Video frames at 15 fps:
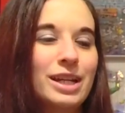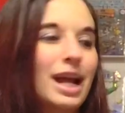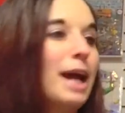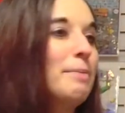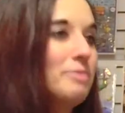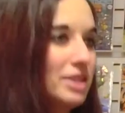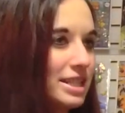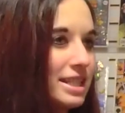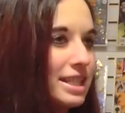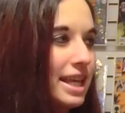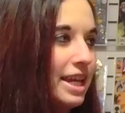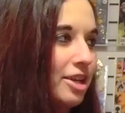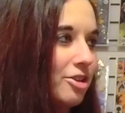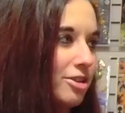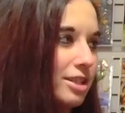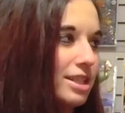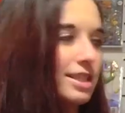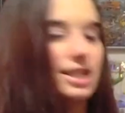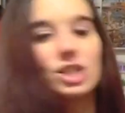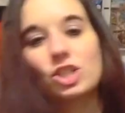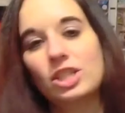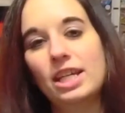I'm the slayer.
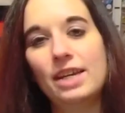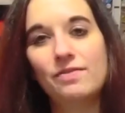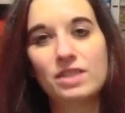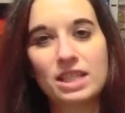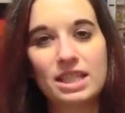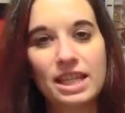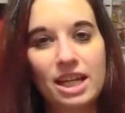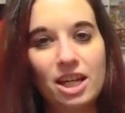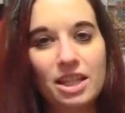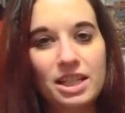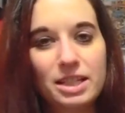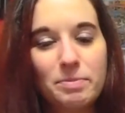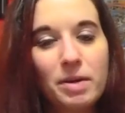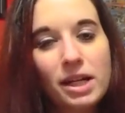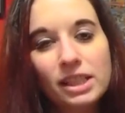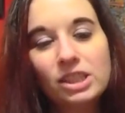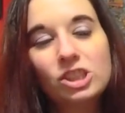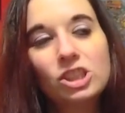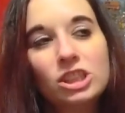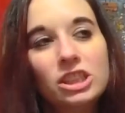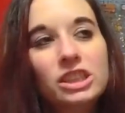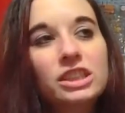Essentially, I have to slay all these
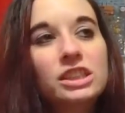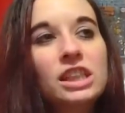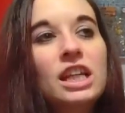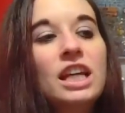monsters.